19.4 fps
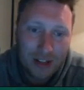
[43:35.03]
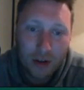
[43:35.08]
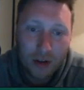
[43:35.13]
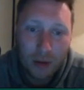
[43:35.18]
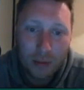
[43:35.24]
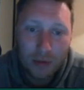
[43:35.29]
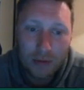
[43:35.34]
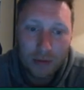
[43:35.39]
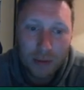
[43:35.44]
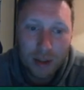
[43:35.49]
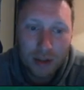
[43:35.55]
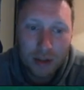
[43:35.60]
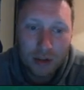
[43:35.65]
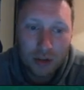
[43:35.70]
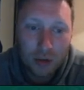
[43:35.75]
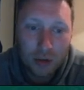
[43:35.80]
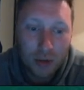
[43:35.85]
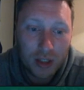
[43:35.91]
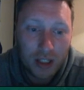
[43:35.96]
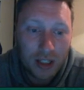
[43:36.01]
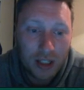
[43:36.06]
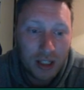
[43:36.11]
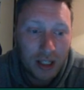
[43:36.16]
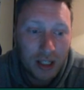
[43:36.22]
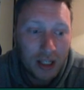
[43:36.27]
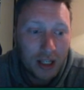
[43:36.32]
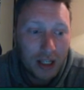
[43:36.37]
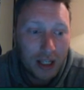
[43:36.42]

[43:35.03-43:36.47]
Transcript: I hope you've been enjoying it.